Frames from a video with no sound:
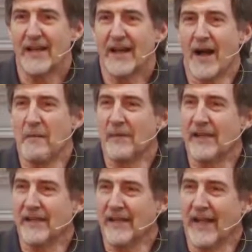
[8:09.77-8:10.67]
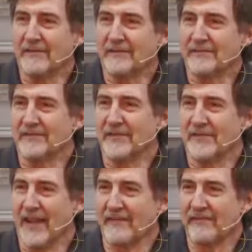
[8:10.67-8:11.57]
at
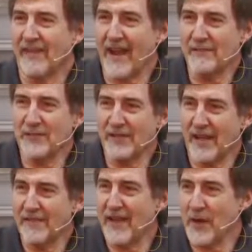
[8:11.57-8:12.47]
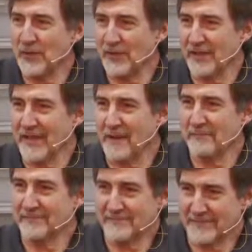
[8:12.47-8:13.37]
5 or
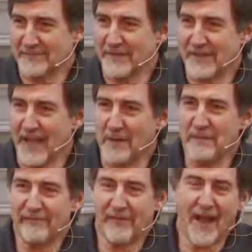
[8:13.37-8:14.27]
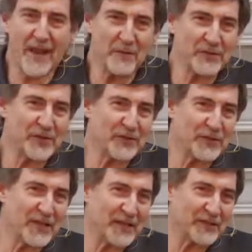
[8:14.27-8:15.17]
10,000, that'll be fine. We start
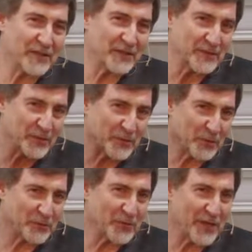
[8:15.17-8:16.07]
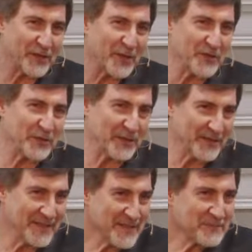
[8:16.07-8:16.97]
to get to closer to that 100.
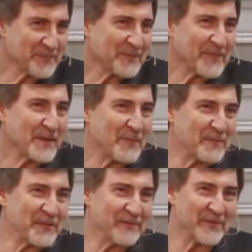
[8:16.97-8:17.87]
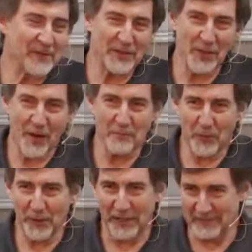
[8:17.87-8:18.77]
Might be a very long
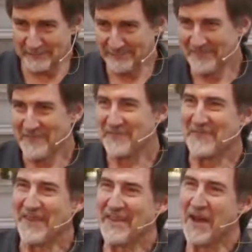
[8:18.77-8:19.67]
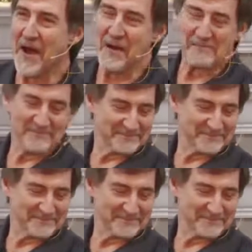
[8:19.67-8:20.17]
morning for